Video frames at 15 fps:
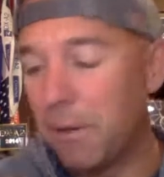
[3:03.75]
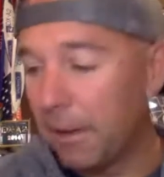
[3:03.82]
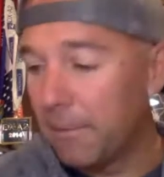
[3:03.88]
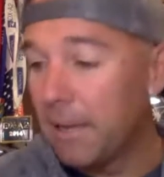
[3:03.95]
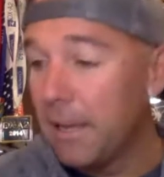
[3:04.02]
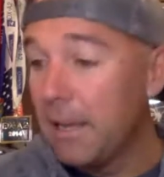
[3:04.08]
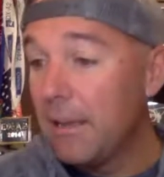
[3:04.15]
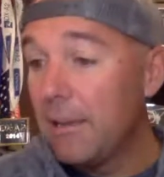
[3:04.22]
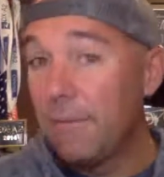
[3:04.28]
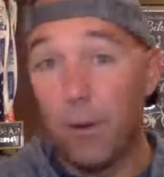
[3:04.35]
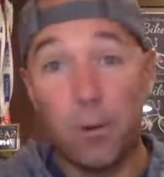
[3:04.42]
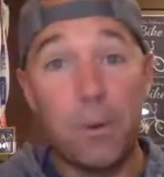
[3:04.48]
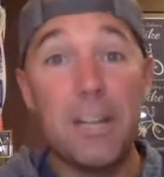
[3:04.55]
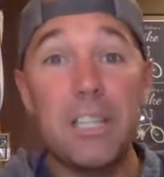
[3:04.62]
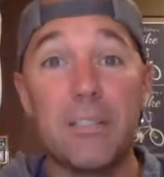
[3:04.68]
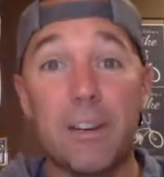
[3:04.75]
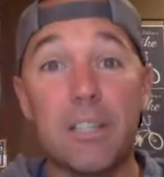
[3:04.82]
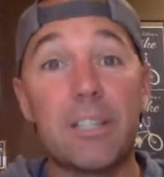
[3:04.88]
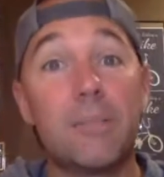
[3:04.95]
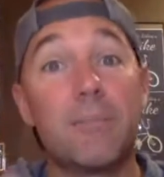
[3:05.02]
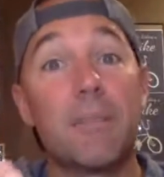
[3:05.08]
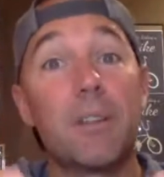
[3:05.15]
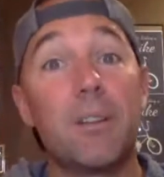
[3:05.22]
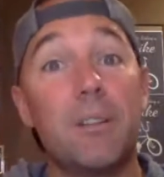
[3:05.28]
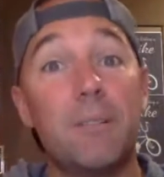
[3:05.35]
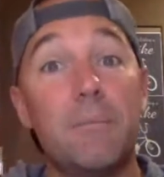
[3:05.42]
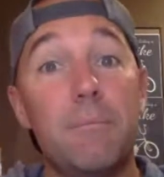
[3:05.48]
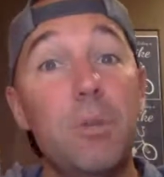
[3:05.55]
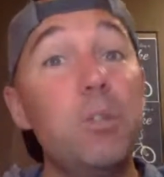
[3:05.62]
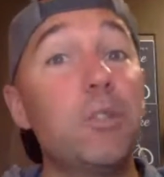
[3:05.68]
But for the rest of us,
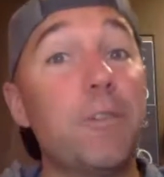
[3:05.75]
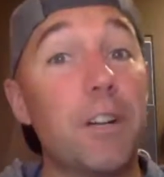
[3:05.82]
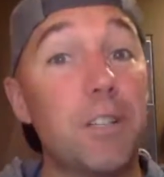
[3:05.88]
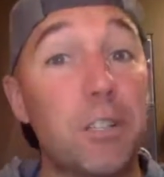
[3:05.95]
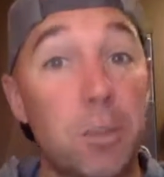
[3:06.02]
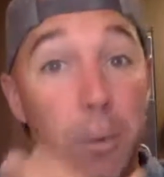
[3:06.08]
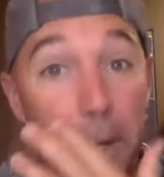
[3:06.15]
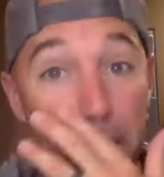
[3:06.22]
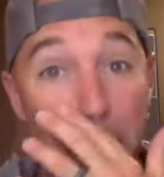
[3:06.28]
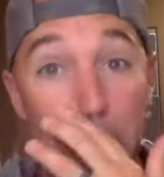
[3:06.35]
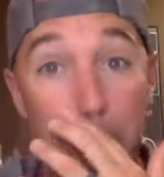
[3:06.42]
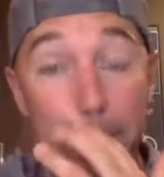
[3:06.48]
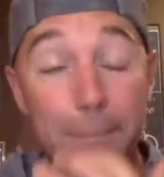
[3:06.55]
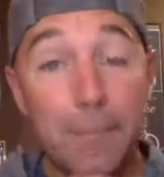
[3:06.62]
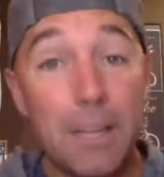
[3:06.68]
mutual funds is the way to go.